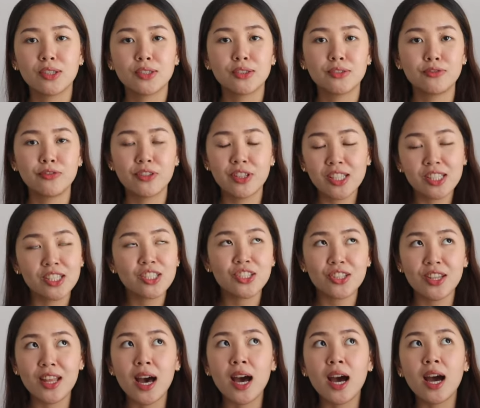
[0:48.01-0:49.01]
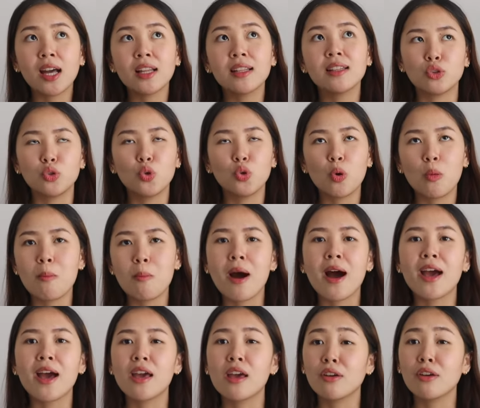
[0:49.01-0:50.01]
finished that, took
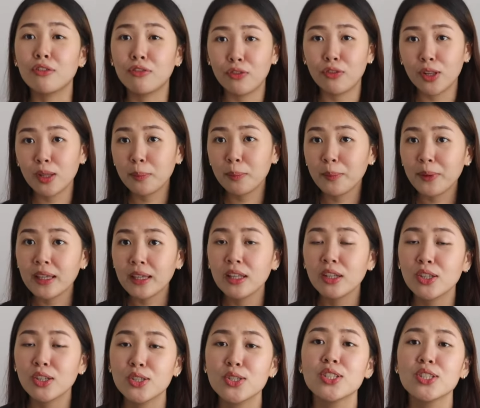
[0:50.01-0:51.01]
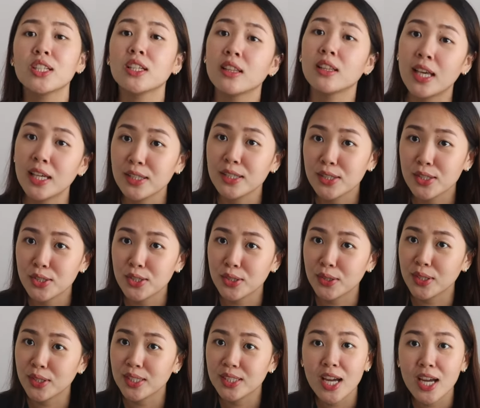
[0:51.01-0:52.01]
my Philippine nursing
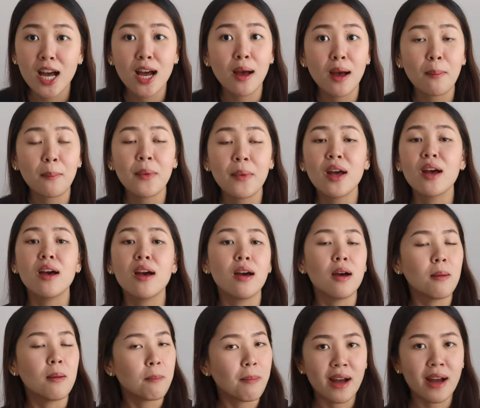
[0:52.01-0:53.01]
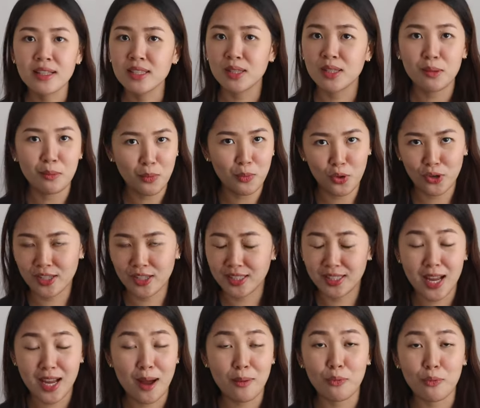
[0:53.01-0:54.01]
licensure exam, passed the board
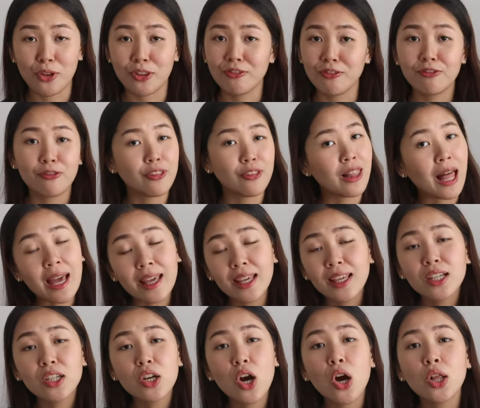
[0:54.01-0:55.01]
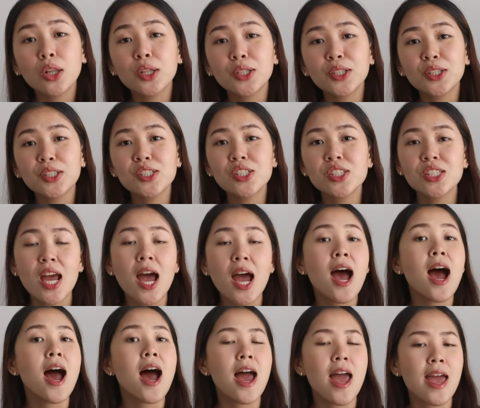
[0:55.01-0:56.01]
exam with flying colors,
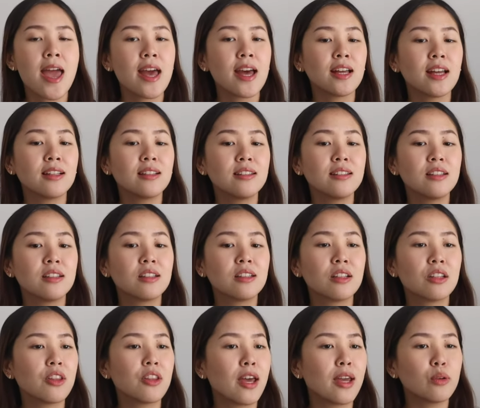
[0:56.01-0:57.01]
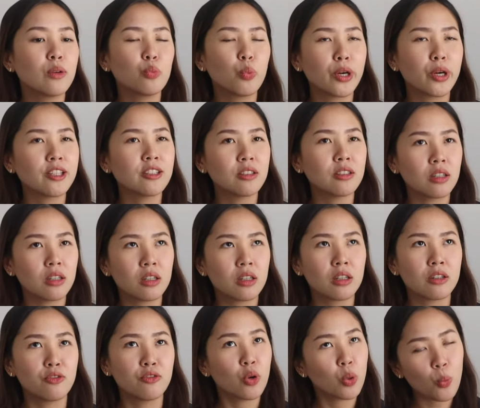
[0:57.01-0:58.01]
and then worked
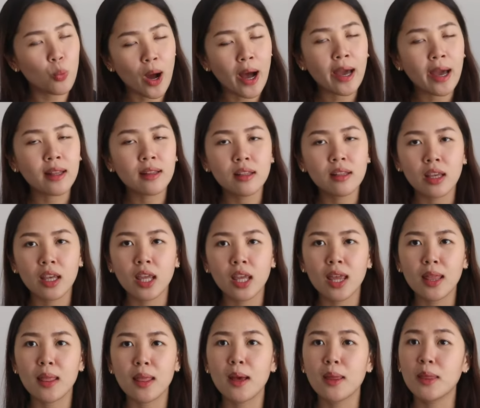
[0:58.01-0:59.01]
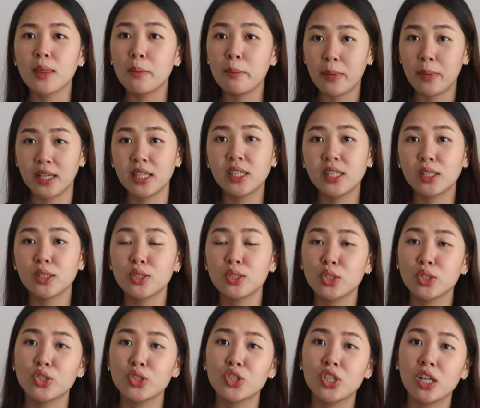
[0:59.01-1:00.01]
for a while in the medical
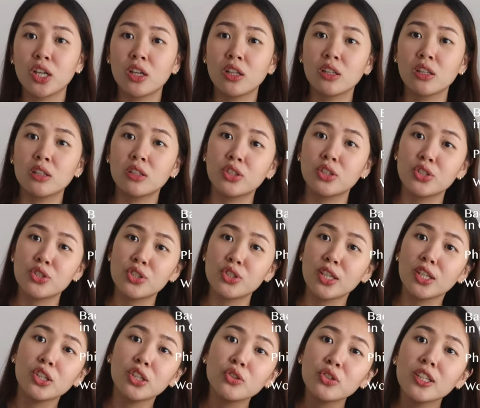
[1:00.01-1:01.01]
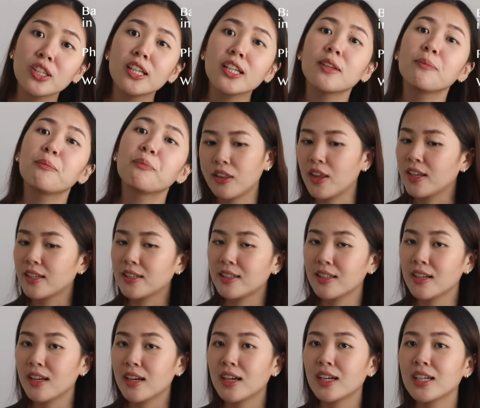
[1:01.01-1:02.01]
surgical nursing unit,
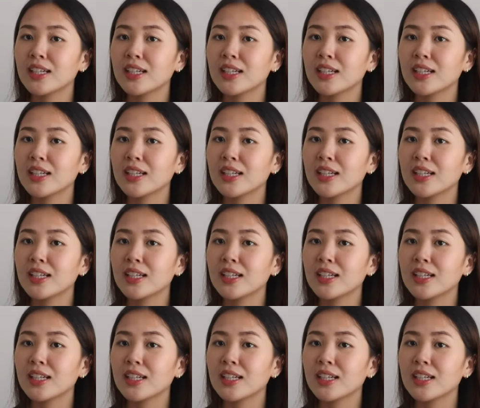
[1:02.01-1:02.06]
then